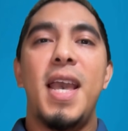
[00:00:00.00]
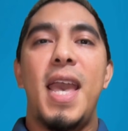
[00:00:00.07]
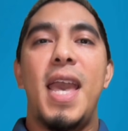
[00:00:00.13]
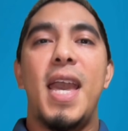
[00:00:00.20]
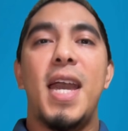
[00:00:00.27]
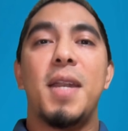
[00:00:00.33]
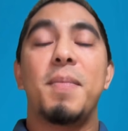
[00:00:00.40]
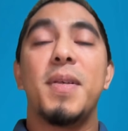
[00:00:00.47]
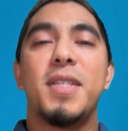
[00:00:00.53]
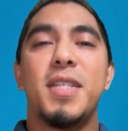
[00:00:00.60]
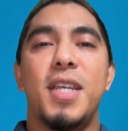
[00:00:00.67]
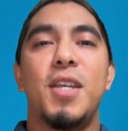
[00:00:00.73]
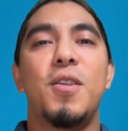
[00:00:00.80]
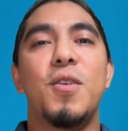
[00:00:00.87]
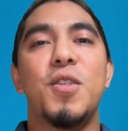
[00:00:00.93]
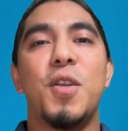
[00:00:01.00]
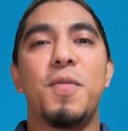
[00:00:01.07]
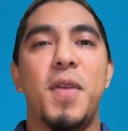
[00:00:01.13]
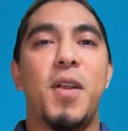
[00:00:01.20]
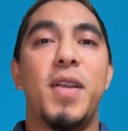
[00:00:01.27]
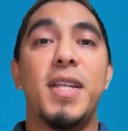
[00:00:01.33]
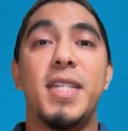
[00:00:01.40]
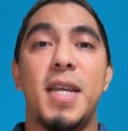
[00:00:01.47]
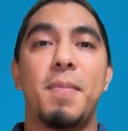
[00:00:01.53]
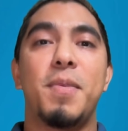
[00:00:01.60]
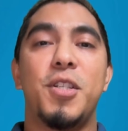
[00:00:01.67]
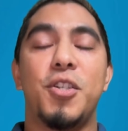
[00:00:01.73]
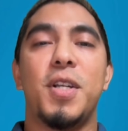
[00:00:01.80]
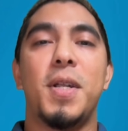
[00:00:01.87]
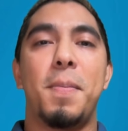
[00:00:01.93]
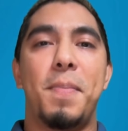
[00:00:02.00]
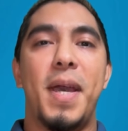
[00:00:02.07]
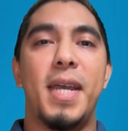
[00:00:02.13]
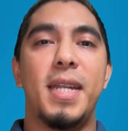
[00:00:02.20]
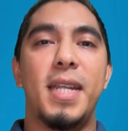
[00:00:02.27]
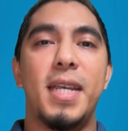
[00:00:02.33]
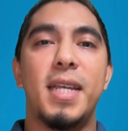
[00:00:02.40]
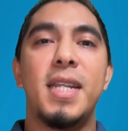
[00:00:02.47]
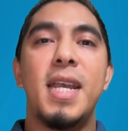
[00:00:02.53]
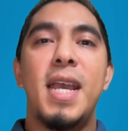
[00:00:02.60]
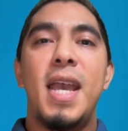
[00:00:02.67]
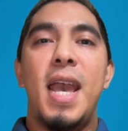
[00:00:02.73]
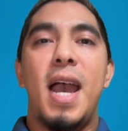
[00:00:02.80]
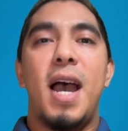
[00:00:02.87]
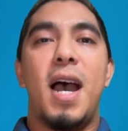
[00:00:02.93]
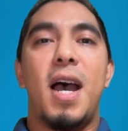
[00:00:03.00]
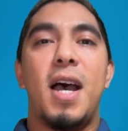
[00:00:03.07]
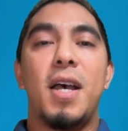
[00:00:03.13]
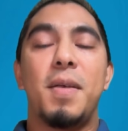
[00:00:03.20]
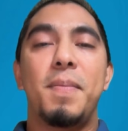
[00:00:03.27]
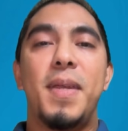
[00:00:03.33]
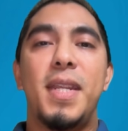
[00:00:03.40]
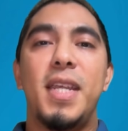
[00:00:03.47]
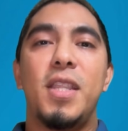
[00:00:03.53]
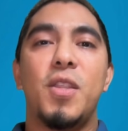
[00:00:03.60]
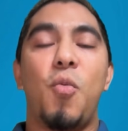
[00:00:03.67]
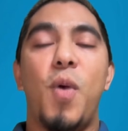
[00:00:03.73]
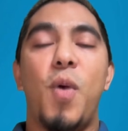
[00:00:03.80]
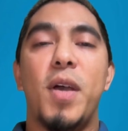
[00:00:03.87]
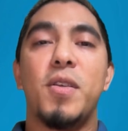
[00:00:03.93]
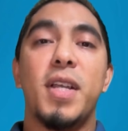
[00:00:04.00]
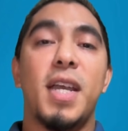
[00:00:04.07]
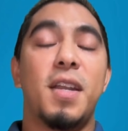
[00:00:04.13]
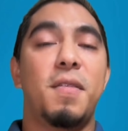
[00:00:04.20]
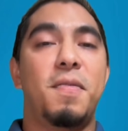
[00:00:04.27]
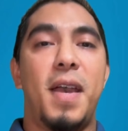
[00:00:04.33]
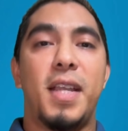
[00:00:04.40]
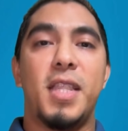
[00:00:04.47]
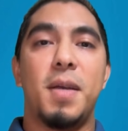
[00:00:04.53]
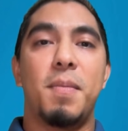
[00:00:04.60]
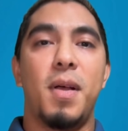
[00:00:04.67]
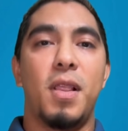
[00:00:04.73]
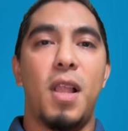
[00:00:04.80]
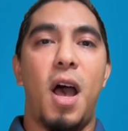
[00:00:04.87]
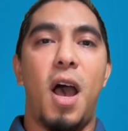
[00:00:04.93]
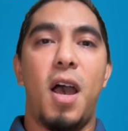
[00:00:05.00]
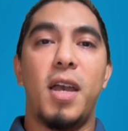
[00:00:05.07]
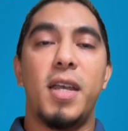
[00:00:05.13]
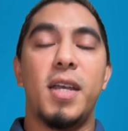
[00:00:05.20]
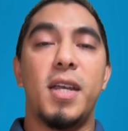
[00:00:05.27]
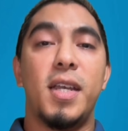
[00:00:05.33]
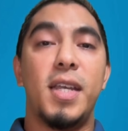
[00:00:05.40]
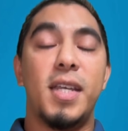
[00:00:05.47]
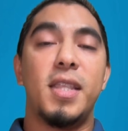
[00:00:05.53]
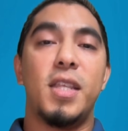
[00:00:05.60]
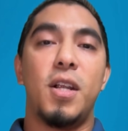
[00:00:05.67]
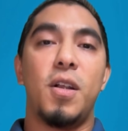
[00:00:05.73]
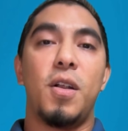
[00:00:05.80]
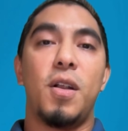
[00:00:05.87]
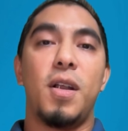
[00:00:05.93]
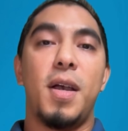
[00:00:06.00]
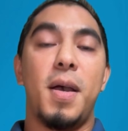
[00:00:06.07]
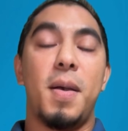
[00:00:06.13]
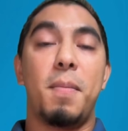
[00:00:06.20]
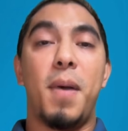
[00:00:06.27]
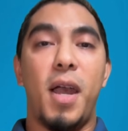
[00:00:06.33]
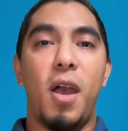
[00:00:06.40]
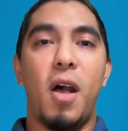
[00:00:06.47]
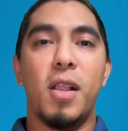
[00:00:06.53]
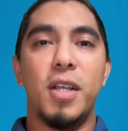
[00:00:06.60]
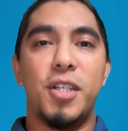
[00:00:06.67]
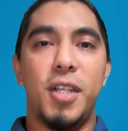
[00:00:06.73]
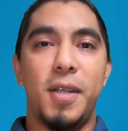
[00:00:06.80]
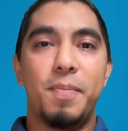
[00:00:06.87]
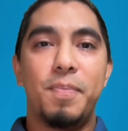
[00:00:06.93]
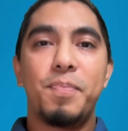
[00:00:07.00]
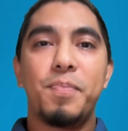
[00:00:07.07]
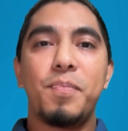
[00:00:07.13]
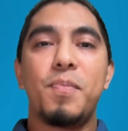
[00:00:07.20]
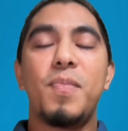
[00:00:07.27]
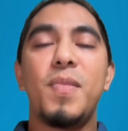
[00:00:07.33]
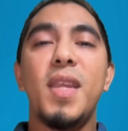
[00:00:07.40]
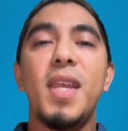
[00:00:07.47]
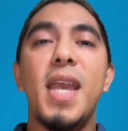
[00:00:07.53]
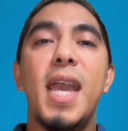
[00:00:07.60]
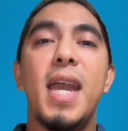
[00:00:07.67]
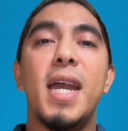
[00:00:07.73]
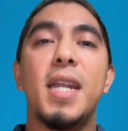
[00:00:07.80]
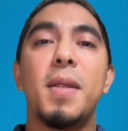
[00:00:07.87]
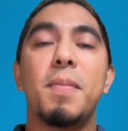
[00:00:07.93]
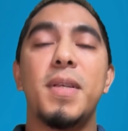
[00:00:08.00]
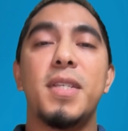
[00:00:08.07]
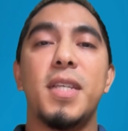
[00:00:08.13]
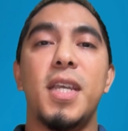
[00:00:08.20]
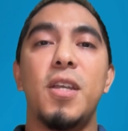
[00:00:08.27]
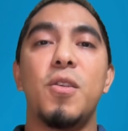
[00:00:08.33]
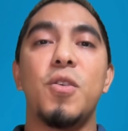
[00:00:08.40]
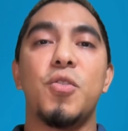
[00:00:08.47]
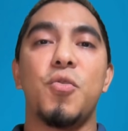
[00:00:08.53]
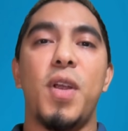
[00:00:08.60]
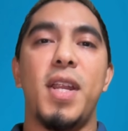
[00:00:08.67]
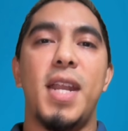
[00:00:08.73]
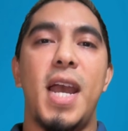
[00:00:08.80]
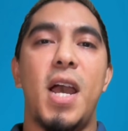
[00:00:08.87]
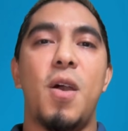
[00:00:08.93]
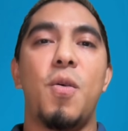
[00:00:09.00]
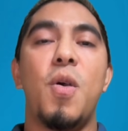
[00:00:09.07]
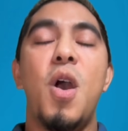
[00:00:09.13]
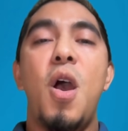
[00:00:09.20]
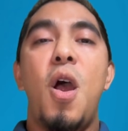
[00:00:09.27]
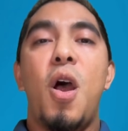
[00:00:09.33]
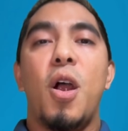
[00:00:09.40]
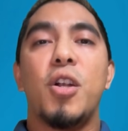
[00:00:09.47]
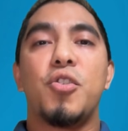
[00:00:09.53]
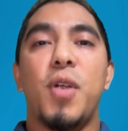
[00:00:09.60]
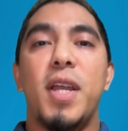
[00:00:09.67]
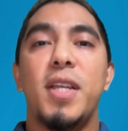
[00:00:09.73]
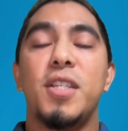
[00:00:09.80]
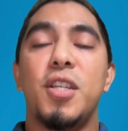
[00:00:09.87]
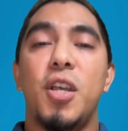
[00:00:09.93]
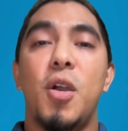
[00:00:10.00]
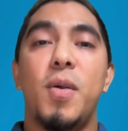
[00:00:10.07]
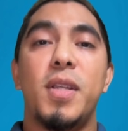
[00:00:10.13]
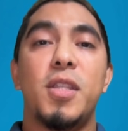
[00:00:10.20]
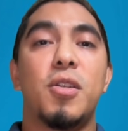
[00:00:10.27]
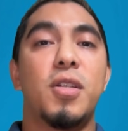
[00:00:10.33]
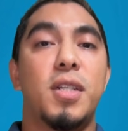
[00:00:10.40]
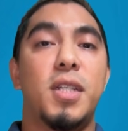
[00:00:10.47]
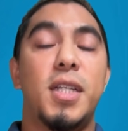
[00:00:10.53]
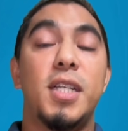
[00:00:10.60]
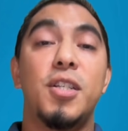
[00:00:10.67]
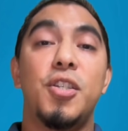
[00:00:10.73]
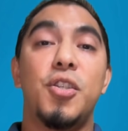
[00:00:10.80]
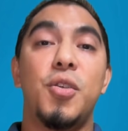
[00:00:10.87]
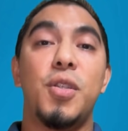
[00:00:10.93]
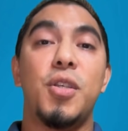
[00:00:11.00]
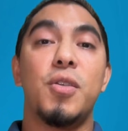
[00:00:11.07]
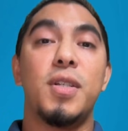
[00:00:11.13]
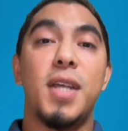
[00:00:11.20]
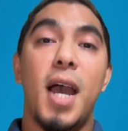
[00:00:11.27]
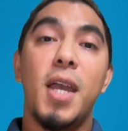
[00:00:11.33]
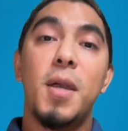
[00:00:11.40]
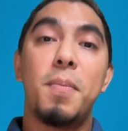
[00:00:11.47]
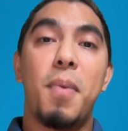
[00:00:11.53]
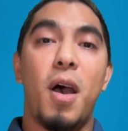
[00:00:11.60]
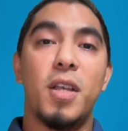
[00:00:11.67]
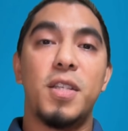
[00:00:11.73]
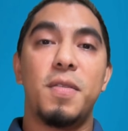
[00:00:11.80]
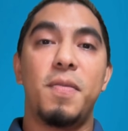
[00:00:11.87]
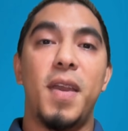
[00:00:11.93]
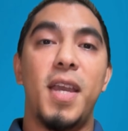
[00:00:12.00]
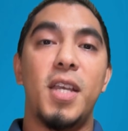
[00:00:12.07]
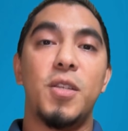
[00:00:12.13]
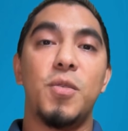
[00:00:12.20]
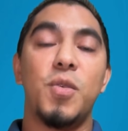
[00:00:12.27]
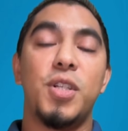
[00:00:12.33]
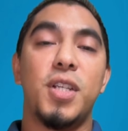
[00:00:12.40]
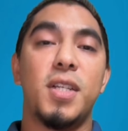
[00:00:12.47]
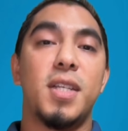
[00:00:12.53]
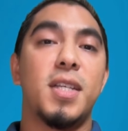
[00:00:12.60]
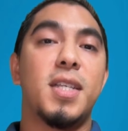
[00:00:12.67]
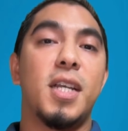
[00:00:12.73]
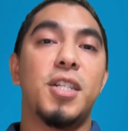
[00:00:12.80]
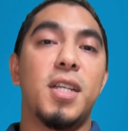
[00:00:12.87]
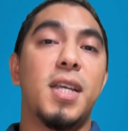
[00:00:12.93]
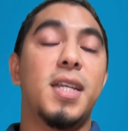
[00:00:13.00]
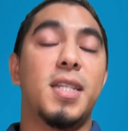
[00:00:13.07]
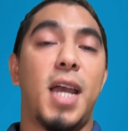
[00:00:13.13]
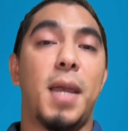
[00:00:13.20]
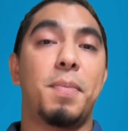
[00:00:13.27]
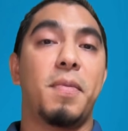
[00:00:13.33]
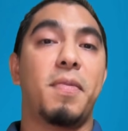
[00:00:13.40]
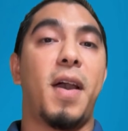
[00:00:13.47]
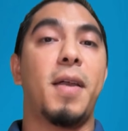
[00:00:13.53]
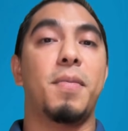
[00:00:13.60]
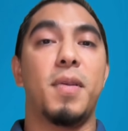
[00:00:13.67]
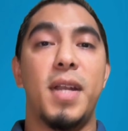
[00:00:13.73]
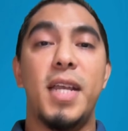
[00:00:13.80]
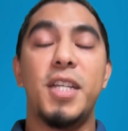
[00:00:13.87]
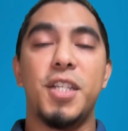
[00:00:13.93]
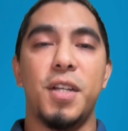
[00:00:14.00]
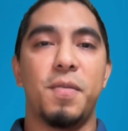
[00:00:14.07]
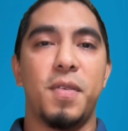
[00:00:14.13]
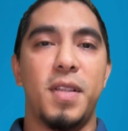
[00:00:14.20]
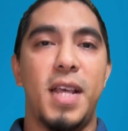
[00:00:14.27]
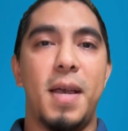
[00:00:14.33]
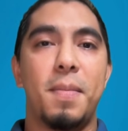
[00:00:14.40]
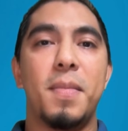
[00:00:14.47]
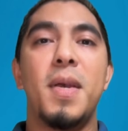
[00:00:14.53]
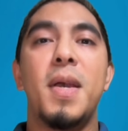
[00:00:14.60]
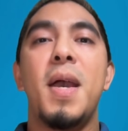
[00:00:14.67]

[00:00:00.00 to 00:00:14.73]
And mosquitoes are very temperature dependent, uh, meaning the weather can affect them a lot uh, in their uh, biology. And mosquitoes right now are trying to go into, into their diapause phase, which is essentially a type of hibernation for them.